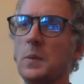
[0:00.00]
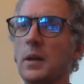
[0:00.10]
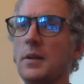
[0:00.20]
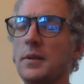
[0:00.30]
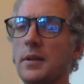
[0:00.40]

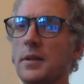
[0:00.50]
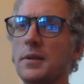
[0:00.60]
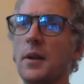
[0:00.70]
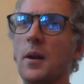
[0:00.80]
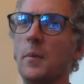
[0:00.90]

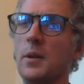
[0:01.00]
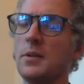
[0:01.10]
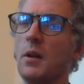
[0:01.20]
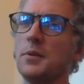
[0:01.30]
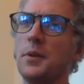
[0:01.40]
experiences.
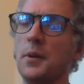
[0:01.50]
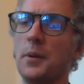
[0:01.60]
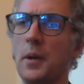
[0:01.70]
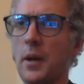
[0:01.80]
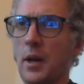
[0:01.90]
It's
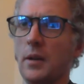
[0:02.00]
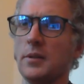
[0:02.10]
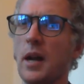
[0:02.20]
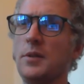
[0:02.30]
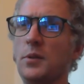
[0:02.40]
also
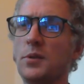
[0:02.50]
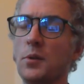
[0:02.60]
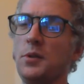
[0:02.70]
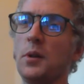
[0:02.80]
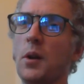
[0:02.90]
tied to
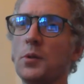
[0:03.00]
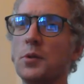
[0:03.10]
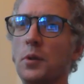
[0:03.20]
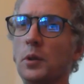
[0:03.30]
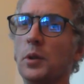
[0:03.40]

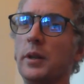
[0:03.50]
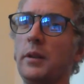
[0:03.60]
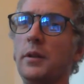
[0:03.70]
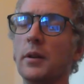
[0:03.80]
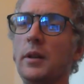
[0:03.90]
sociocultural
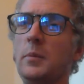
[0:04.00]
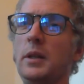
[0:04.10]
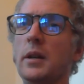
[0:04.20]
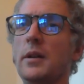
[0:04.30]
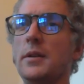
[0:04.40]
learning theory
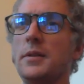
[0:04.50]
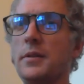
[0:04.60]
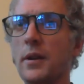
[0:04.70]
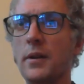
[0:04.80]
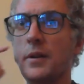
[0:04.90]
because
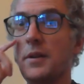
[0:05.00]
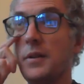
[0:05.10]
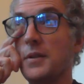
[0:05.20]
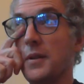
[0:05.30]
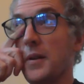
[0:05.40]
there
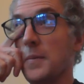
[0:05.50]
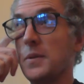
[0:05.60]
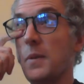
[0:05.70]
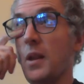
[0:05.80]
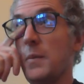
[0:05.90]
is some
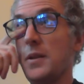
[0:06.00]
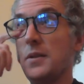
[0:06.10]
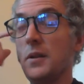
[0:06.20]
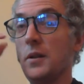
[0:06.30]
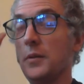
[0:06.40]

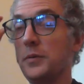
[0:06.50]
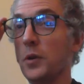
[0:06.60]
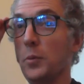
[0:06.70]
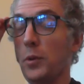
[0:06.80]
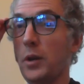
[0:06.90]
elements of
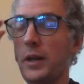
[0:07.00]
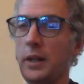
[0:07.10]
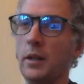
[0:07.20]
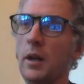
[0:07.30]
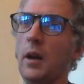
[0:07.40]
group
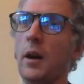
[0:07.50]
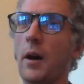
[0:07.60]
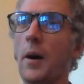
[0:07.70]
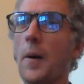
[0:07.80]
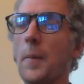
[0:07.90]
learning,
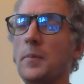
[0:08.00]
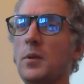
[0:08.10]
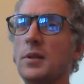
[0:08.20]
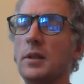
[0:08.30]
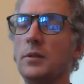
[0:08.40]

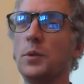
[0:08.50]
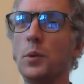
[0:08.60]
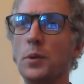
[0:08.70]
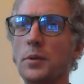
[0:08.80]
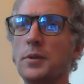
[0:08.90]
using
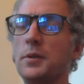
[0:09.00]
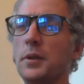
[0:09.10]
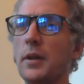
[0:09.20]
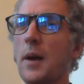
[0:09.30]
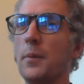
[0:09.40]
tools to
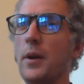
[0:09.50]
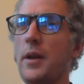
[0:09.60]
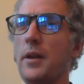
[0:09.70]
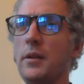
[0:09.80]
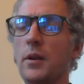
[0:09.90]

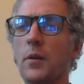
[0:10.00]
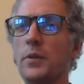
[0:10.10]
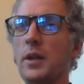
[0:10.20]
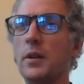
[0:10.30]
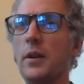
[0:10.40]
collaborate,
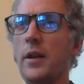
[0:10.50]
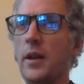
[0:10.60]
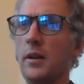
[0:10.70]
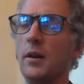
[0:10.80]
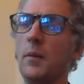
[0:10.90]
over the
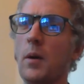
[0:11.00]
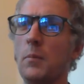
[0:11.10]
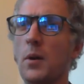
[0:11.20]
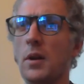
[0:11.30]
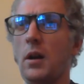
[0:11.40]
internet.
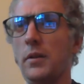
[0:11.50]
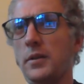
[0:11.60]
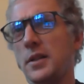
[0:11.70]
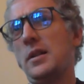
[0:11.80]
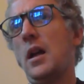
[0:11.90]
All
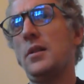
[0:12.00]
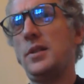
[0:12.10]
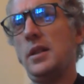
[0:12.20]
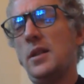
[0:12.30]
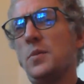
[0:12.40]
the
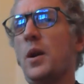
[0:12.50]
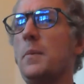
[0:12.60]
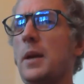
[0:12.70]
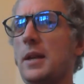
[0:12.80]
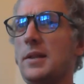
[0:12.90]
technology is
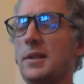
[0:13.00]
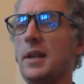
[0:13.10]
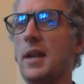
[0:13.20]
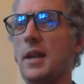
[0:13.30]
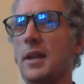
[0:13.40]
web
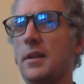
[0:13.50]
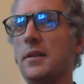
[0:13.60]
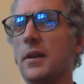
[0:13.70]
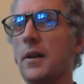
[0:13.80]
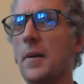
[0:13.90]
based, and